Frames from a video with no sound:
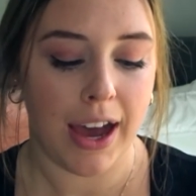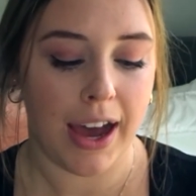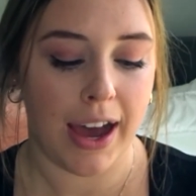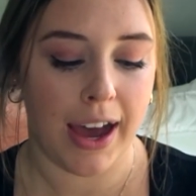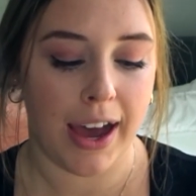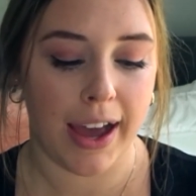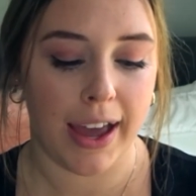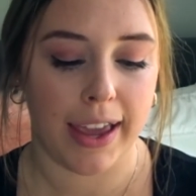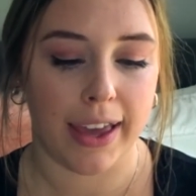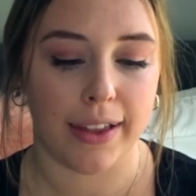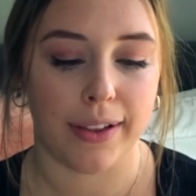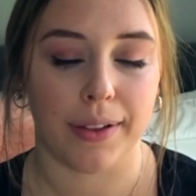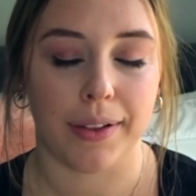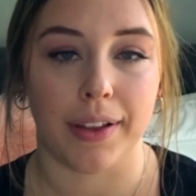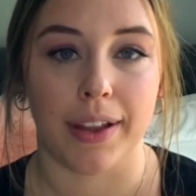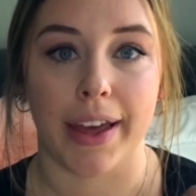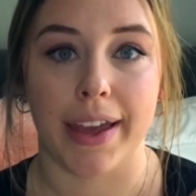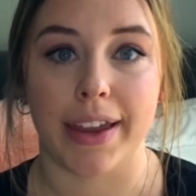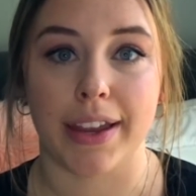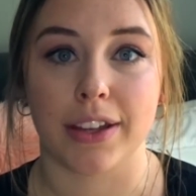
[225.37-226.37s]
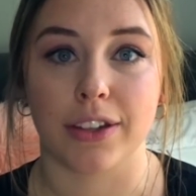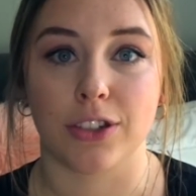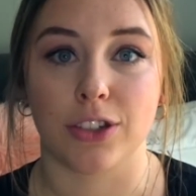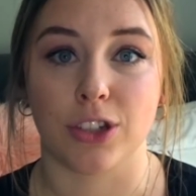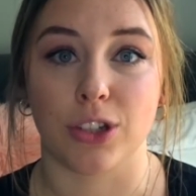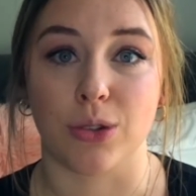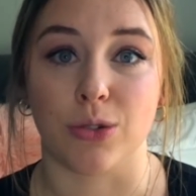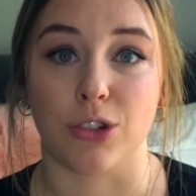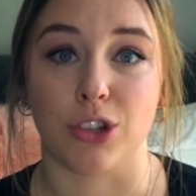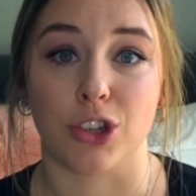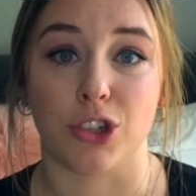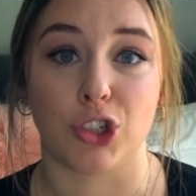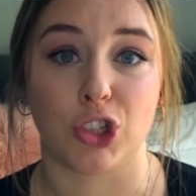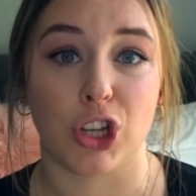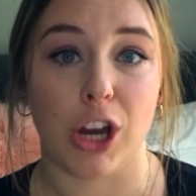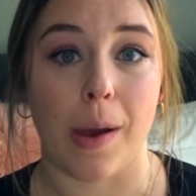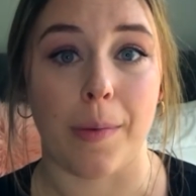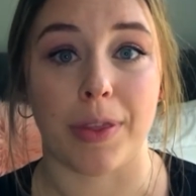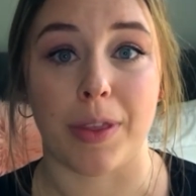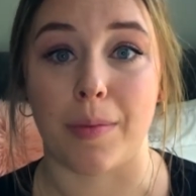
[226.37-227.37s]
I like to just
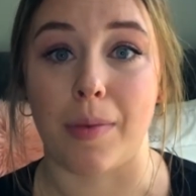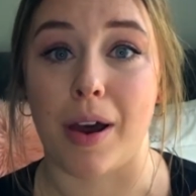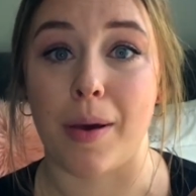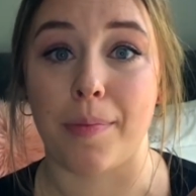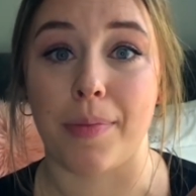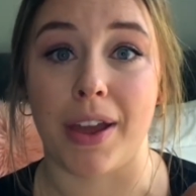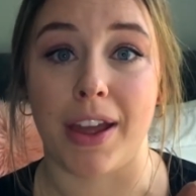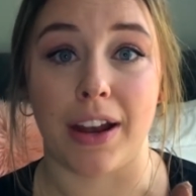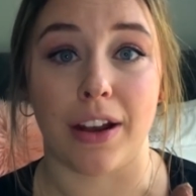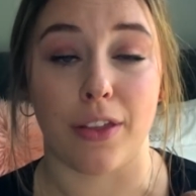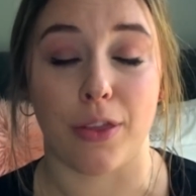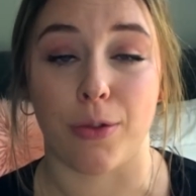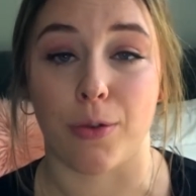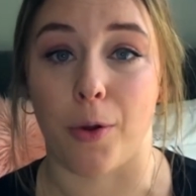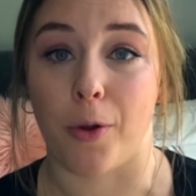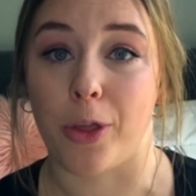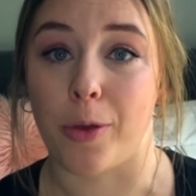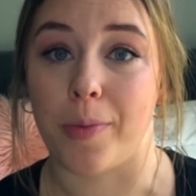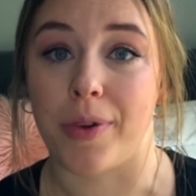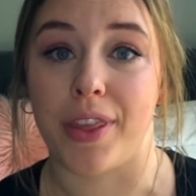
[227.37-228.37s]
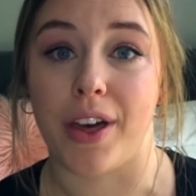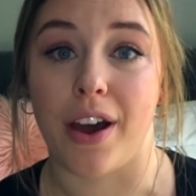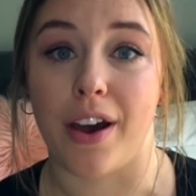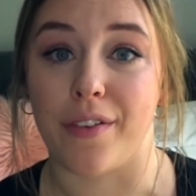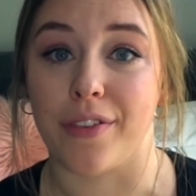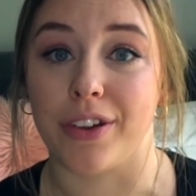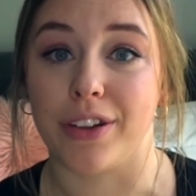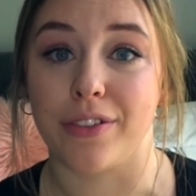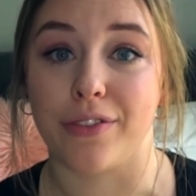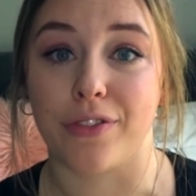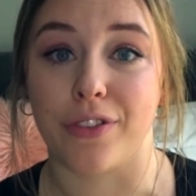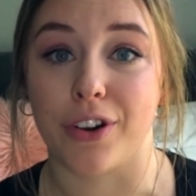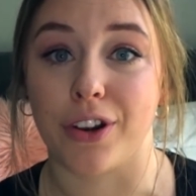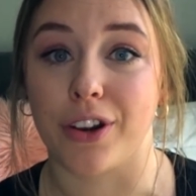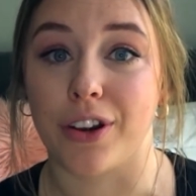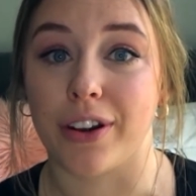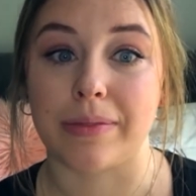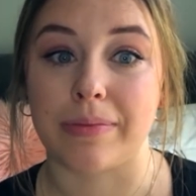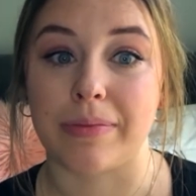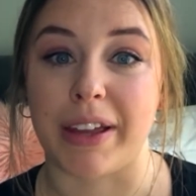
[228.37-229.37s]
chop them up and throw them in the oven
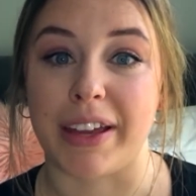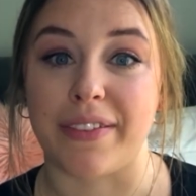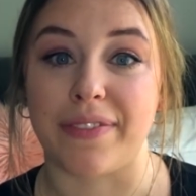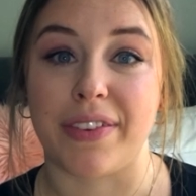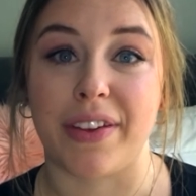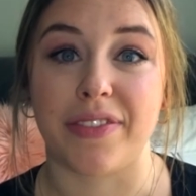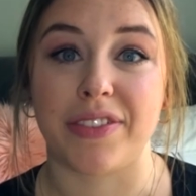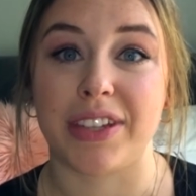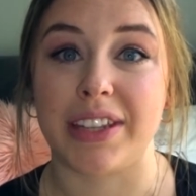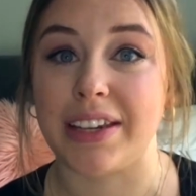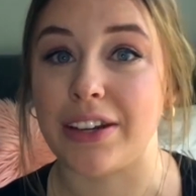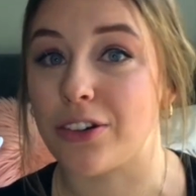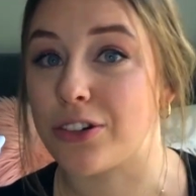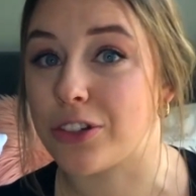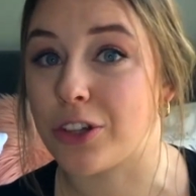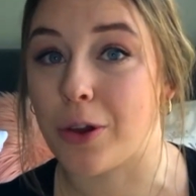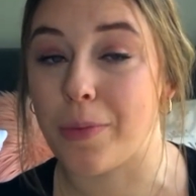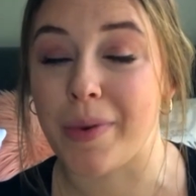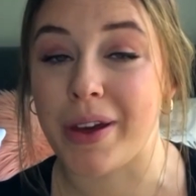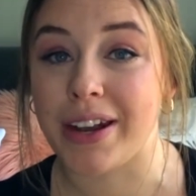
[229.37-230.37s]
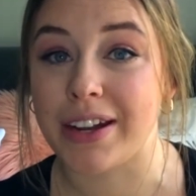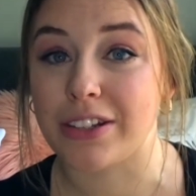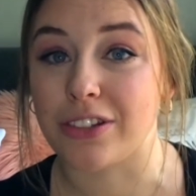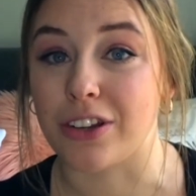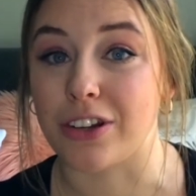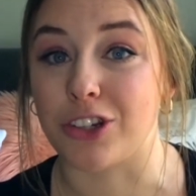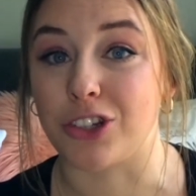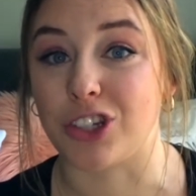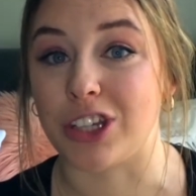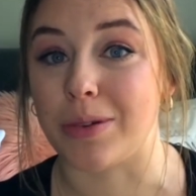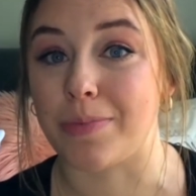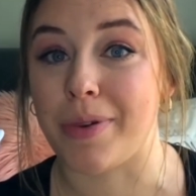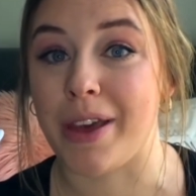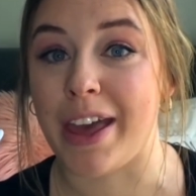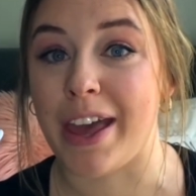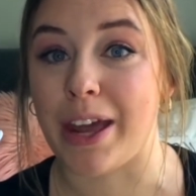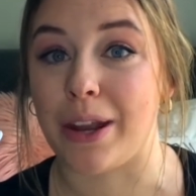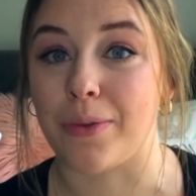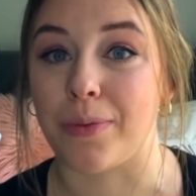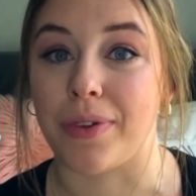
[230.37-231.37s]
for 15 or so minutes on a sheet
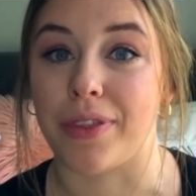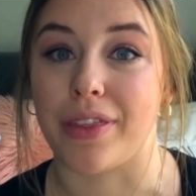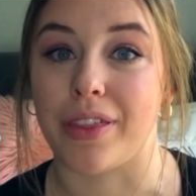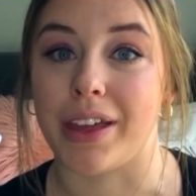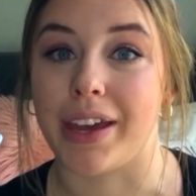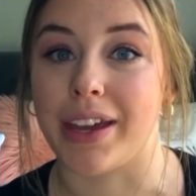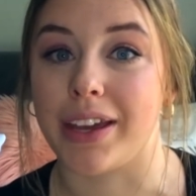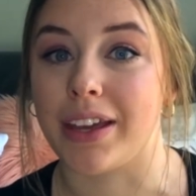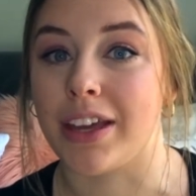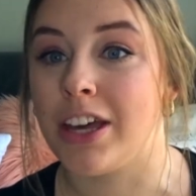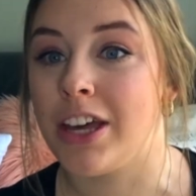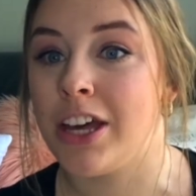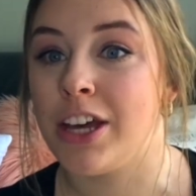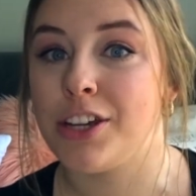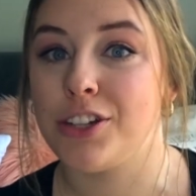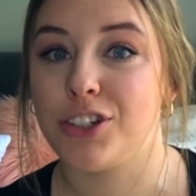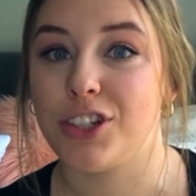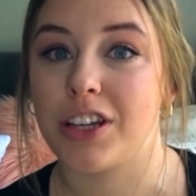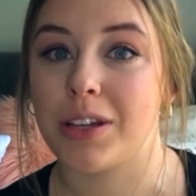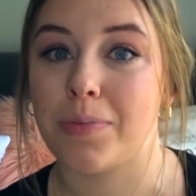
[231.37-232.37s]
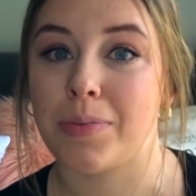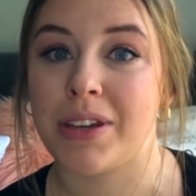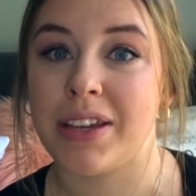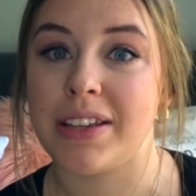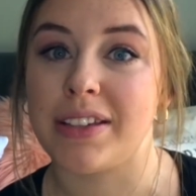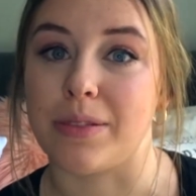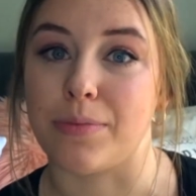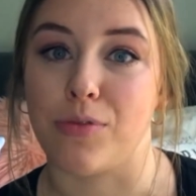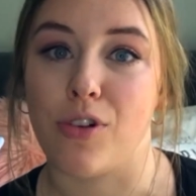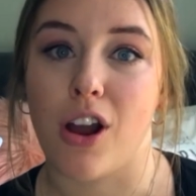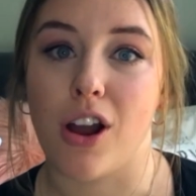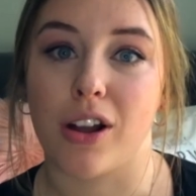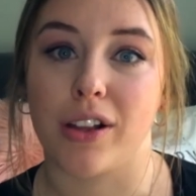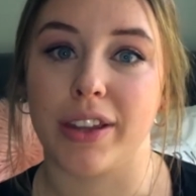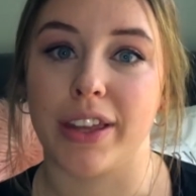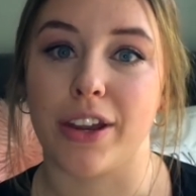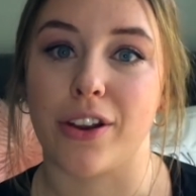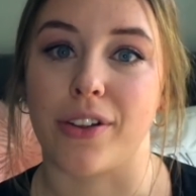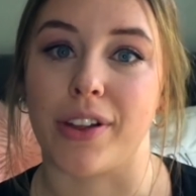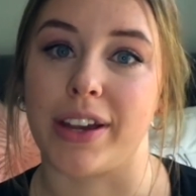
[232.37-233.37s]
pan with chickpeas and
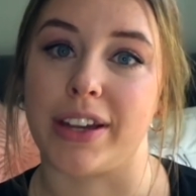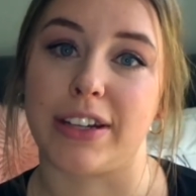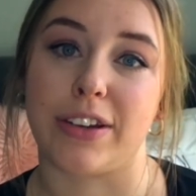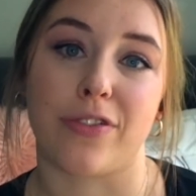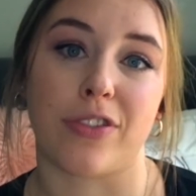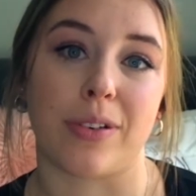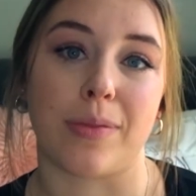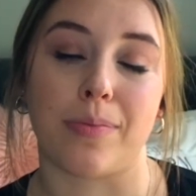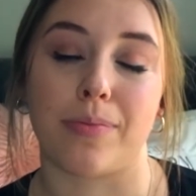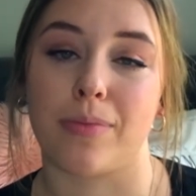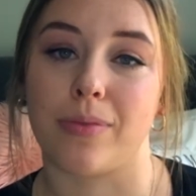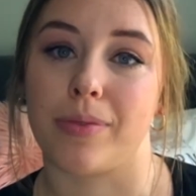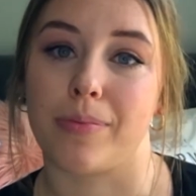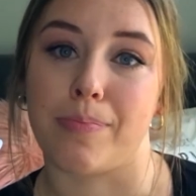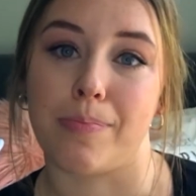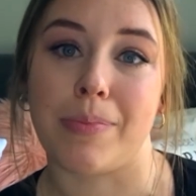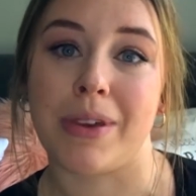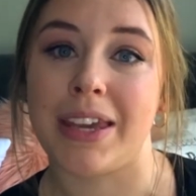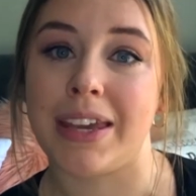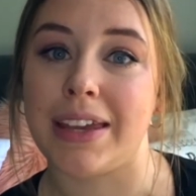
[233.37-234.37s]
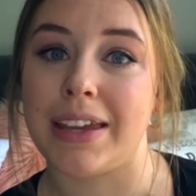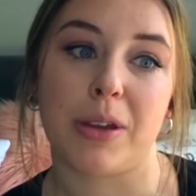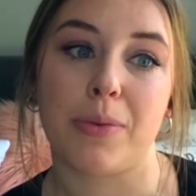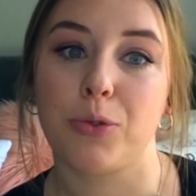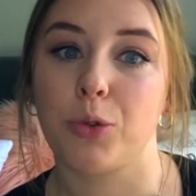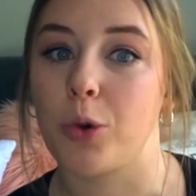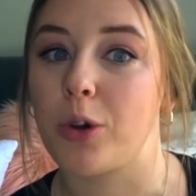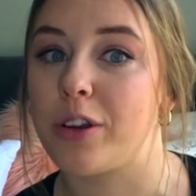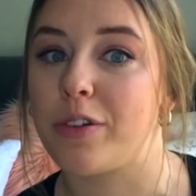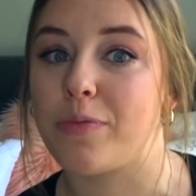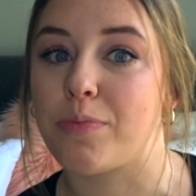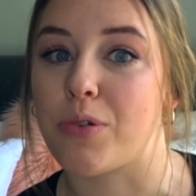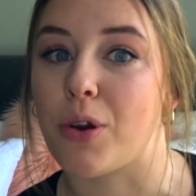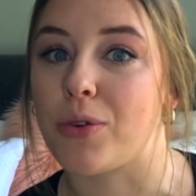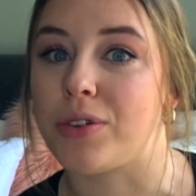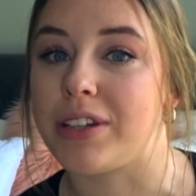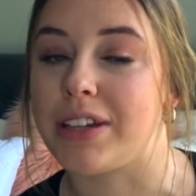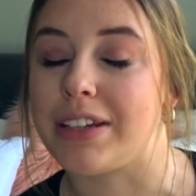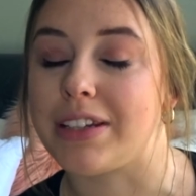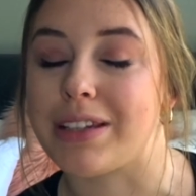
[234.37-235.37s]
broccoli or a different meat, some sort of
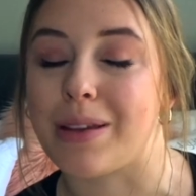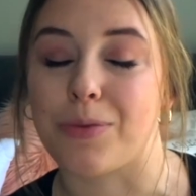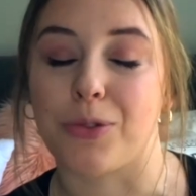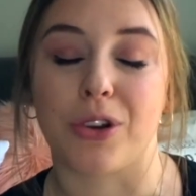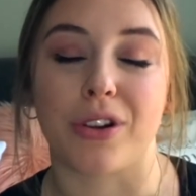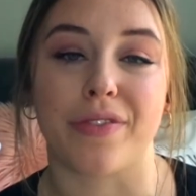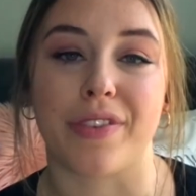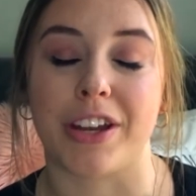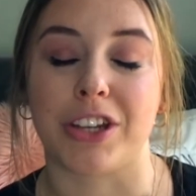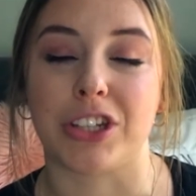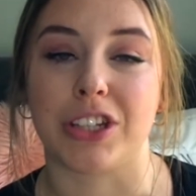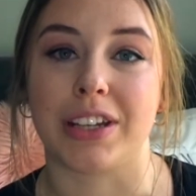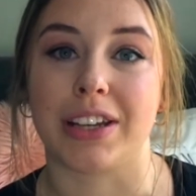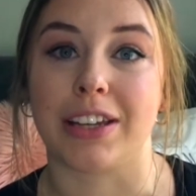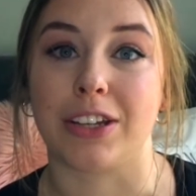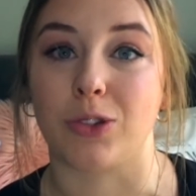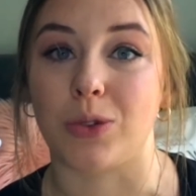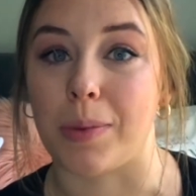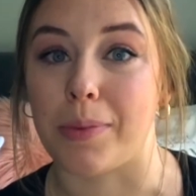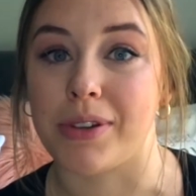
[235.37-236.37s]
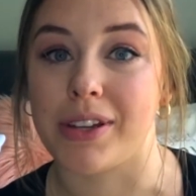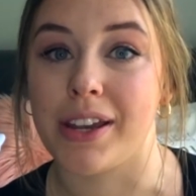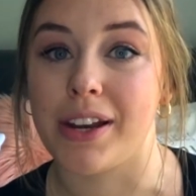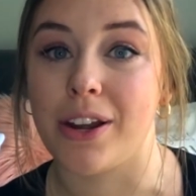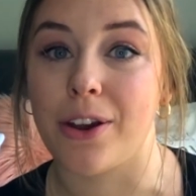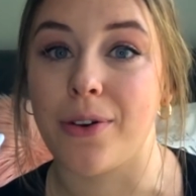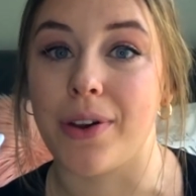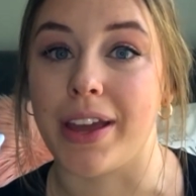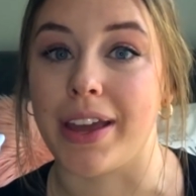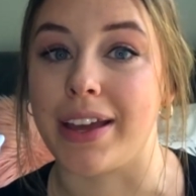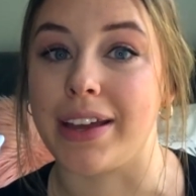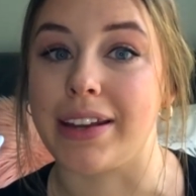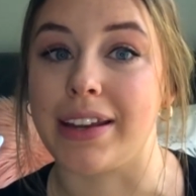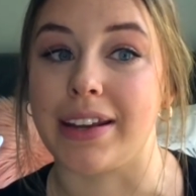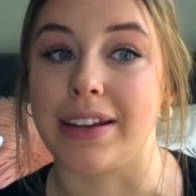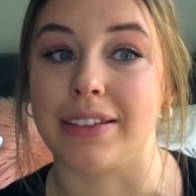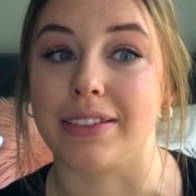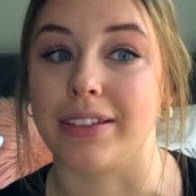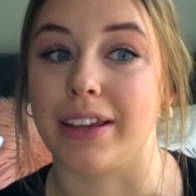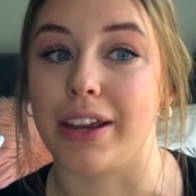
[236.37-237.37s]
protein, some sort of veggie and sweet potato, and
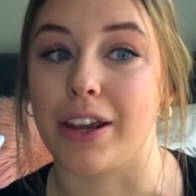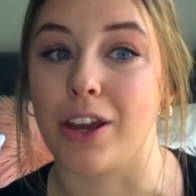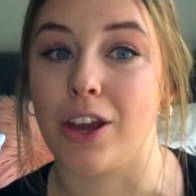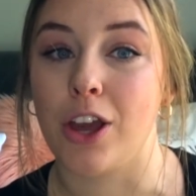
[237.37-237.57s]
it is